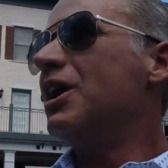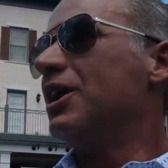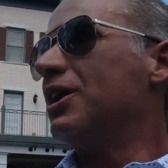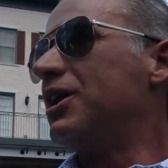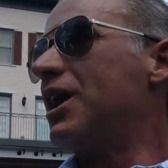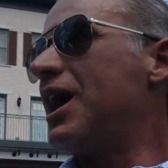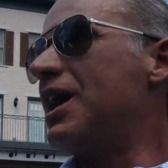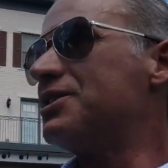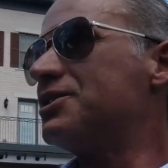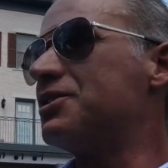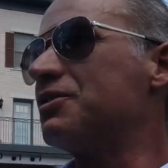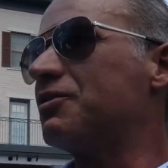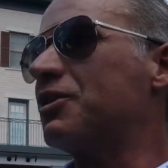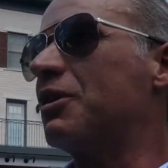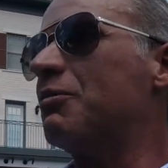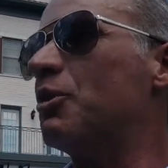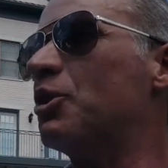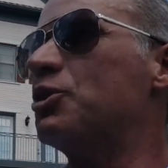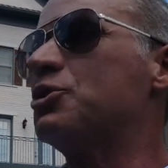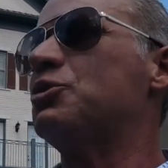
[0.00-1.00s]
Lots of
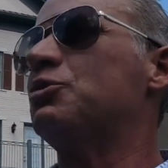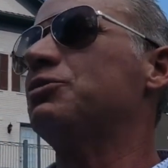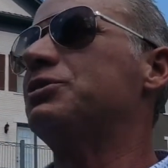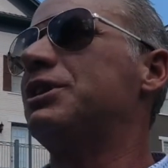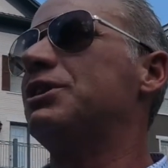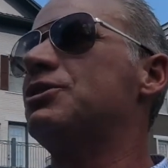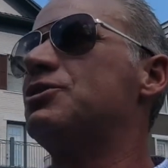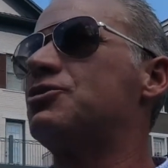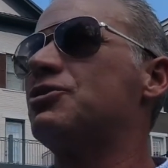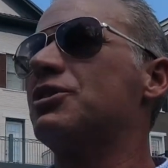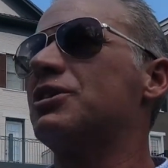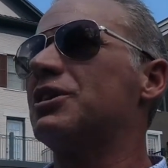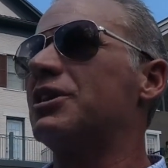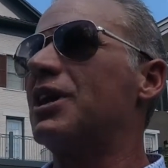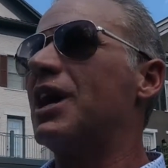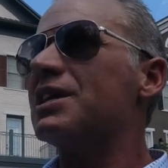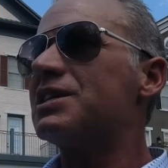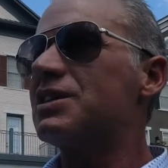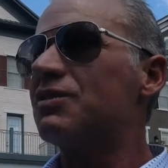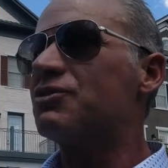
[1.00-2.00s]
commercial districts,
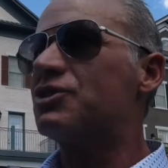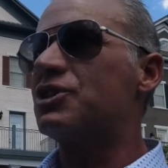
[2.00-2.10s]
lots of